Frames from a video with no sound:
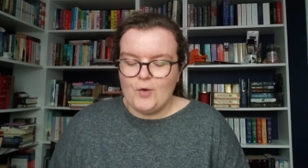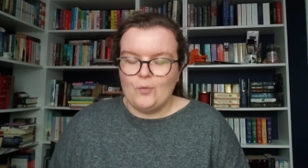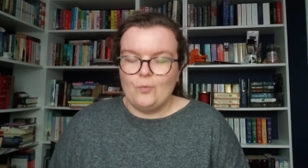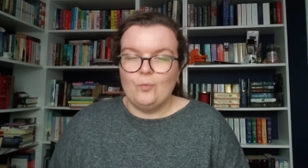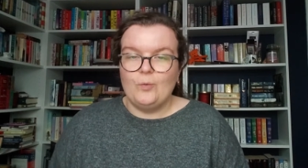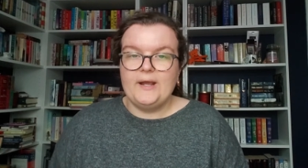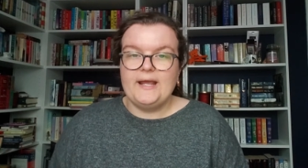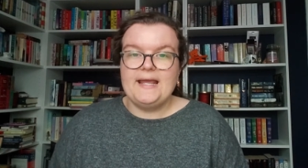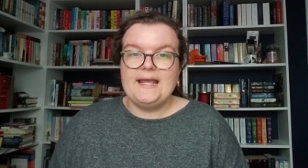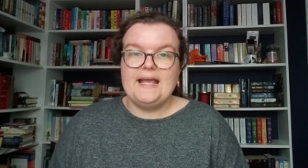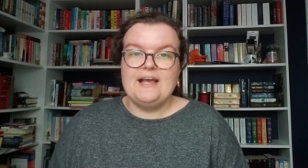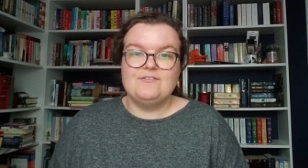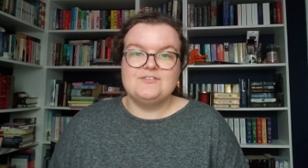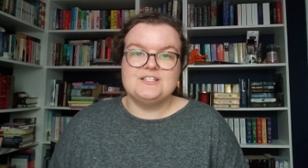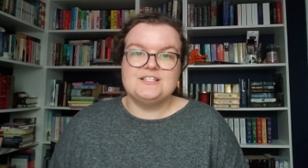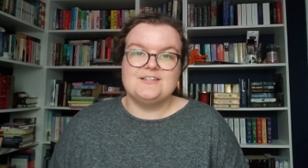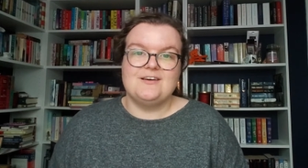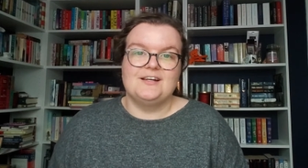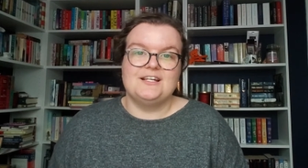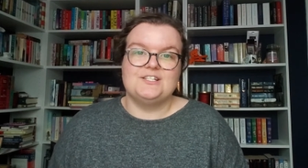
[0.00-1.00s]
We have
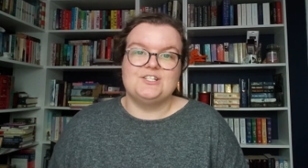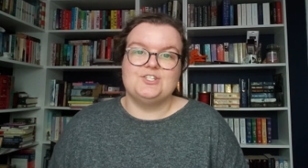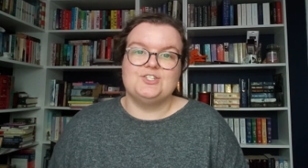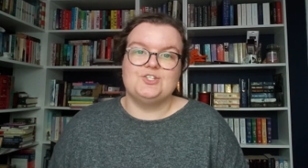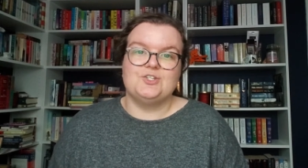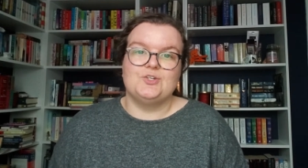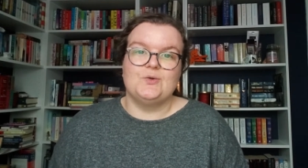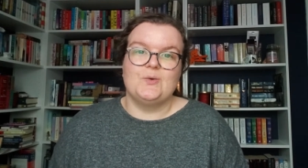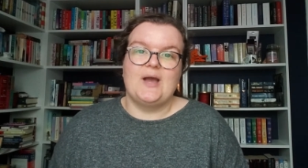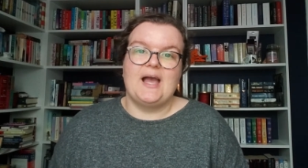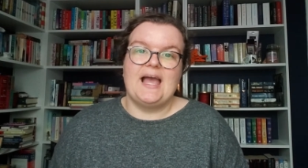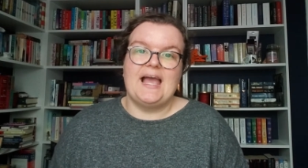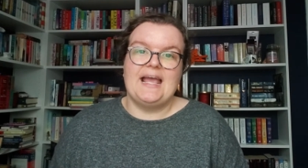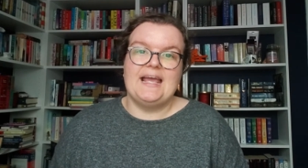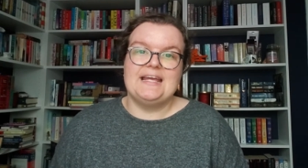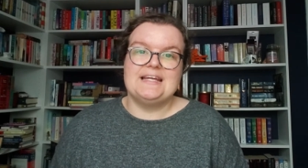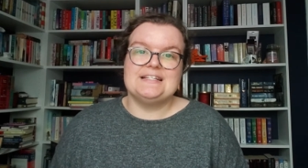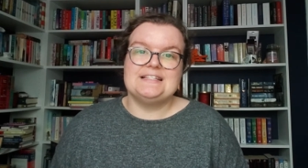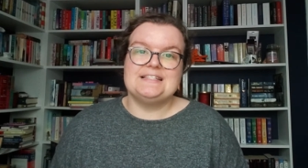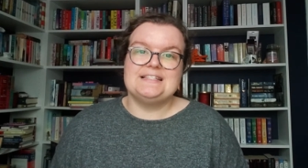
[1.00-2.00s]
decided to do
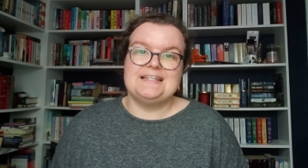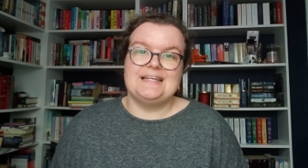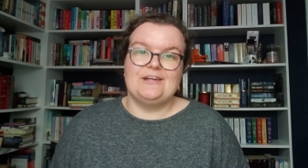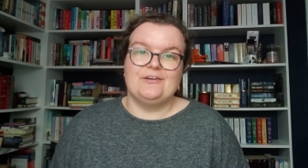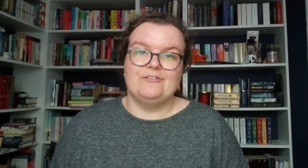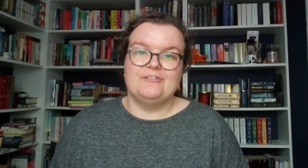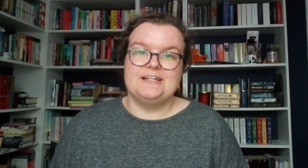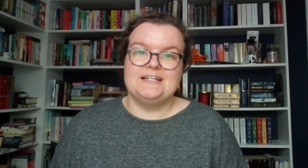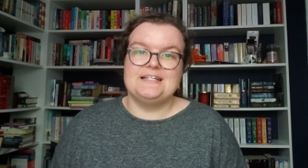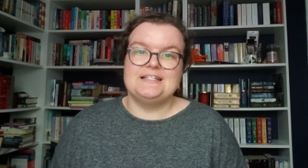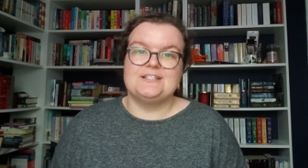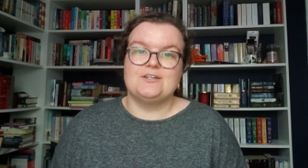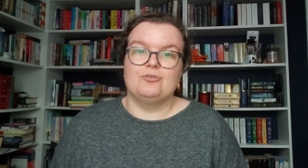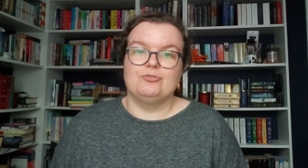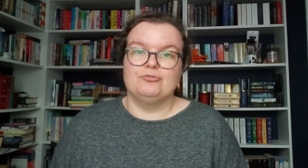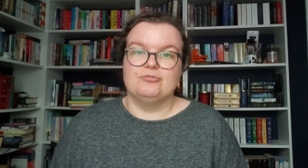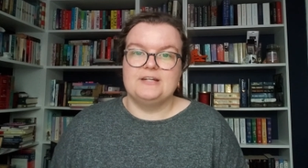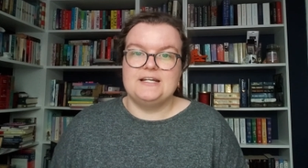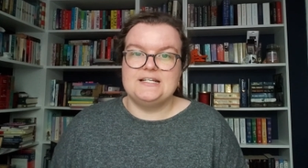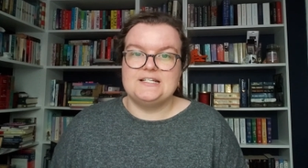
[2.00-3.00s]
a series
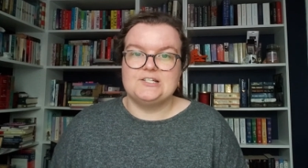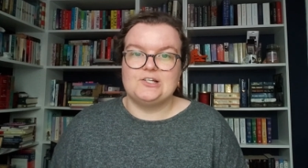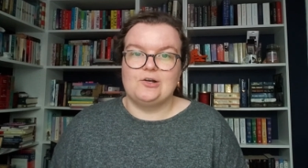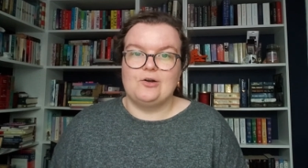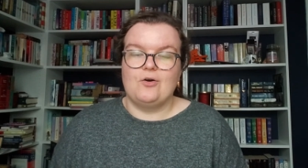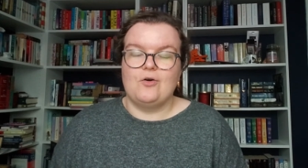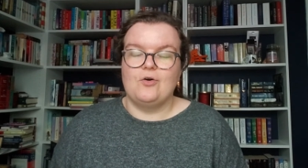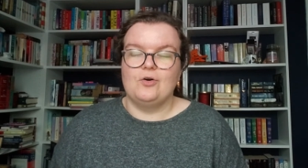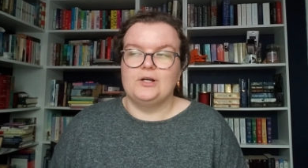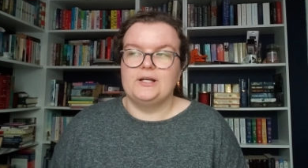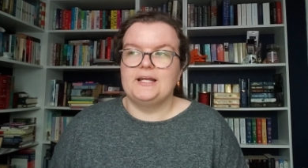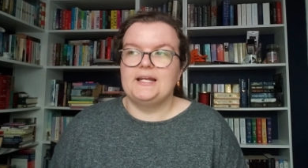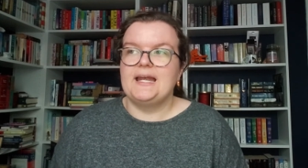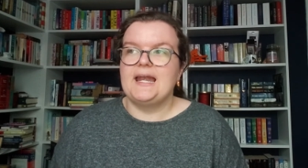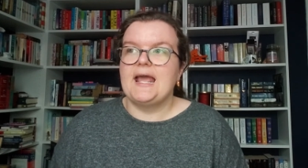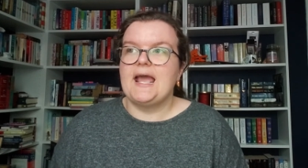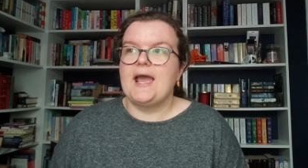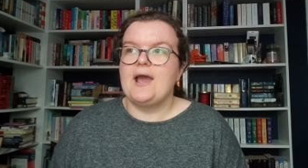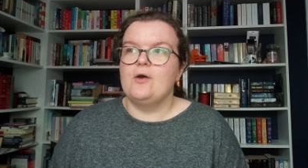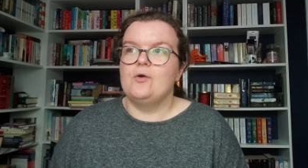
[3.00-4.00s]
read-along.
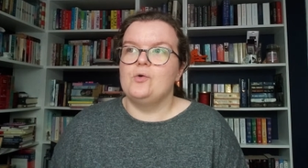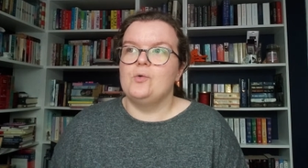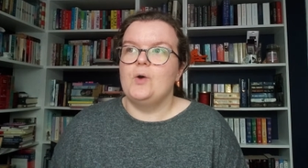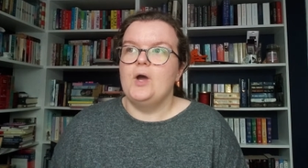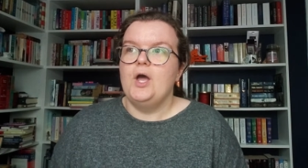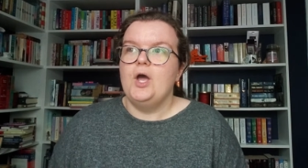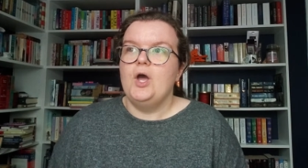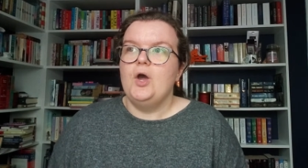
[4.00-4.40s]
Now